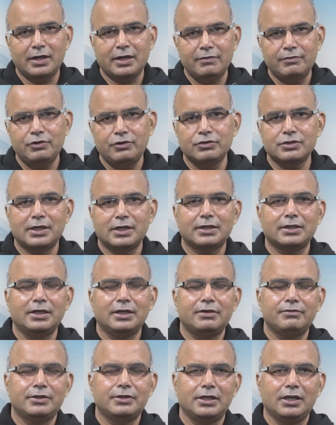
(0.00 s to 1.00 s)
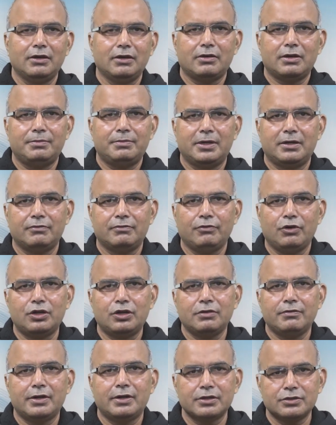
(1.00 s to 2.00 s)
revenues are there with the government,
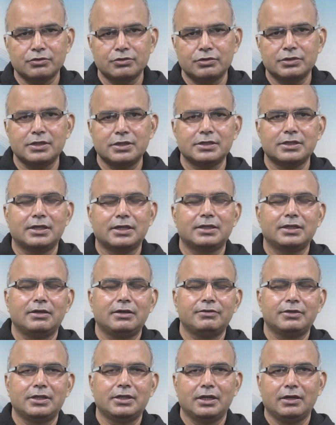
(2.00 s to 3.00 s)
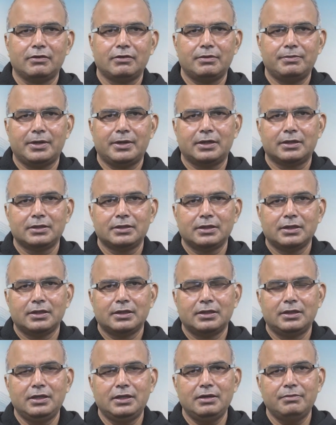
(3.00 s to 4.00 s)
whatever resources are there with the government,
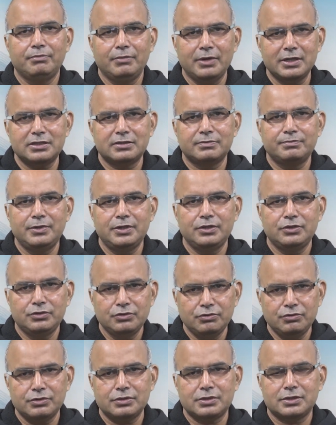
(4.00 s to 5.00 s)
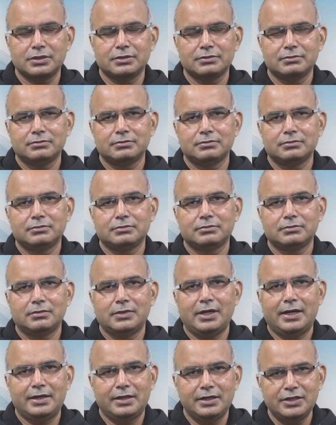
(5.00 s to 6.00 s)
they must be used
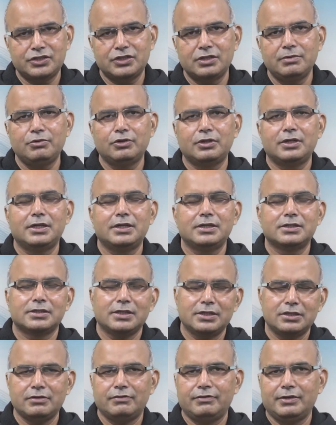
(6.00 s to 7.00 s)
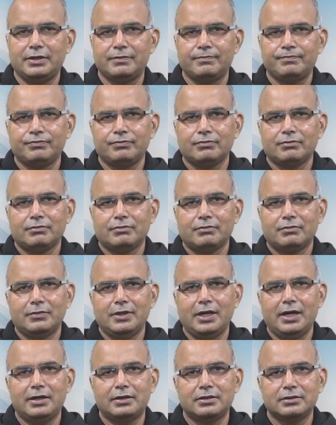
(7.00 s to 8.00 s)
and distributed in such a way
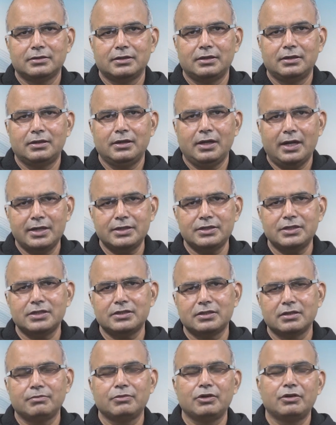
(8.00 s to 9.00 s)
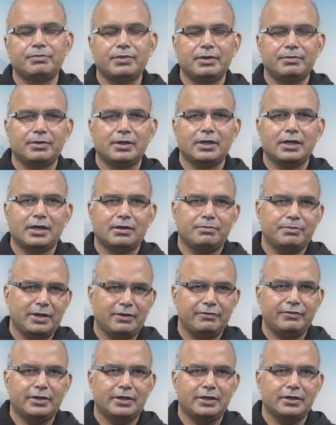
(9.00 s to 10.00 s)
that largest number of people are
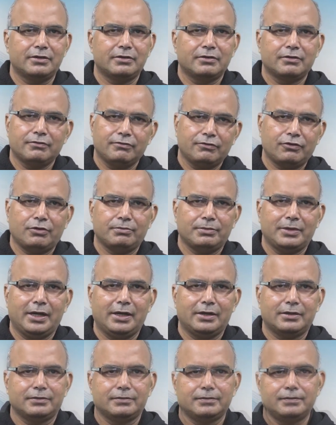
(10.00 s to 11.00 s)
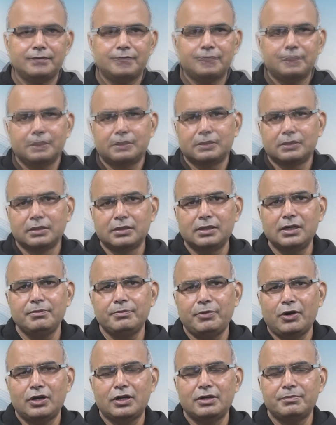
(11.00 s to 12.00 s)
benefited from that. The third
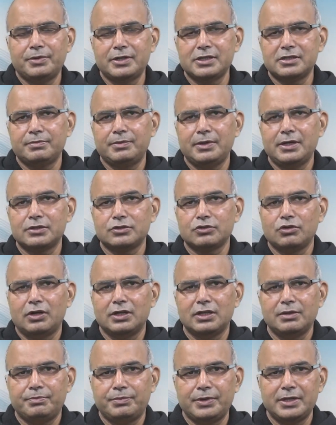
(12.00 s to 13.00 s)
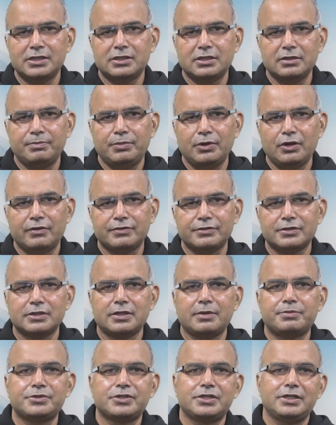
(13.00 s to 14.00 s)
important principle is called the principle of
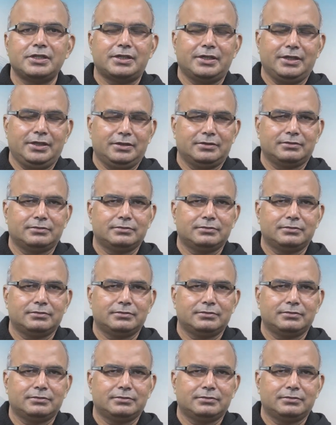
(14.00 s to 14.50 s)
subsidiary.